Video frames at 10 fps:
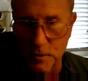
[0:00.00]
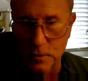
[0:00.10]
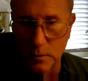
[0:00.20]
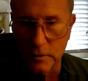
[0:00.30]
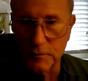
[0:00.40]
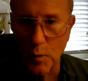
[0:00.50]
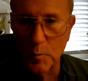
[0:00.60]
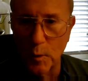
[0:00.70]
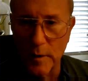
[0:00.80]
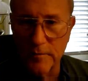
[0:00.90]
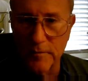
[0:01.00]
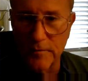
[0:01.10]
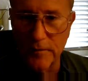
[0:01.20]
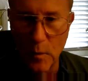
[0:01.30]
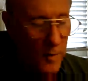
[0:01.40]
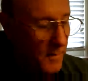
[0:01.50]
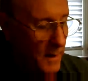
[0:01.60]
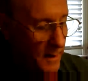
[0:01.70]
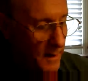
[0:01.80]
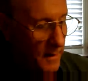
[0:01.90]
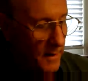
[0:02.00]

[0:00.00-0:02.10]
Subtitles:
your module is 4.4,